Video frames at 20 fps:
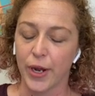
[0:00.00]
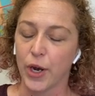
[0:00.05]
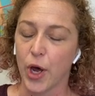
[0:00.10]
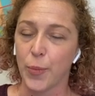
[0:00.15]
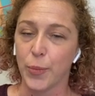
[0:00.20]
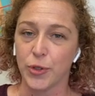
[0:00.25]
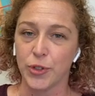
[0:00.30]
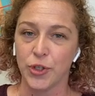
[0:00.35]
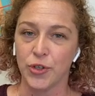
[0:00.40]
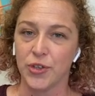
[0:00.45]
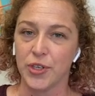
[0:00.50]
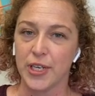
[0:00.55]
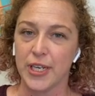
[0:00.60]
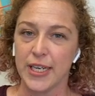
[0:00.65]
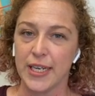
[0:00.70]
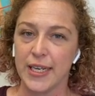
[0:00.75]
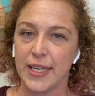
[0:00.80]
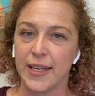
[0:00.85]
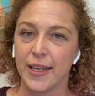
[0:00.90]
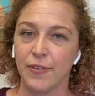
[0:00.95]

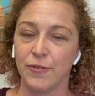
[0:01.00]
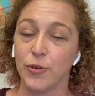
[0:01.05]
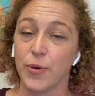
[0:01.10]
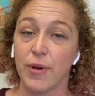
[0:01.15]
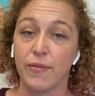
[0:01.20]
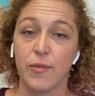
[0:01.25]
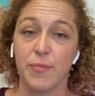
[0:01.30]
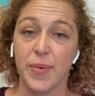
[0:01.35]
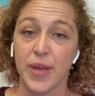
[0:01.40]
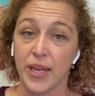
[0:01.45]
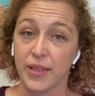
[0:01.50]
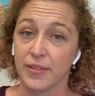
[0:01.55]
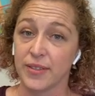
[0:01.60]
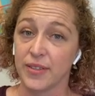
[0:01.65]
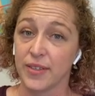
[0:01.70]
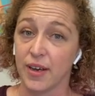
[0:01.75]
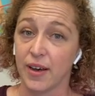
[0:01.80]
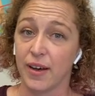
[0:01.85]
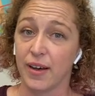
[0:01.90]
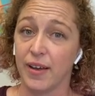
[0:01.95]
opportunity if you have a
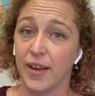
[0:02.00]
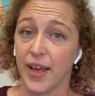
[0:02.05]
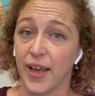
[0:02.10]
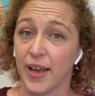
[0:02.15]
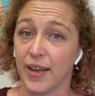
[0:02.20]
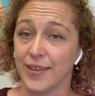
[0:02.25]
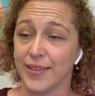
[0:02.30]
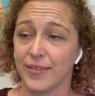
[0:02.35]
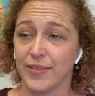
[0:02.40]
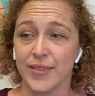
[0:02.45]
bandsaw and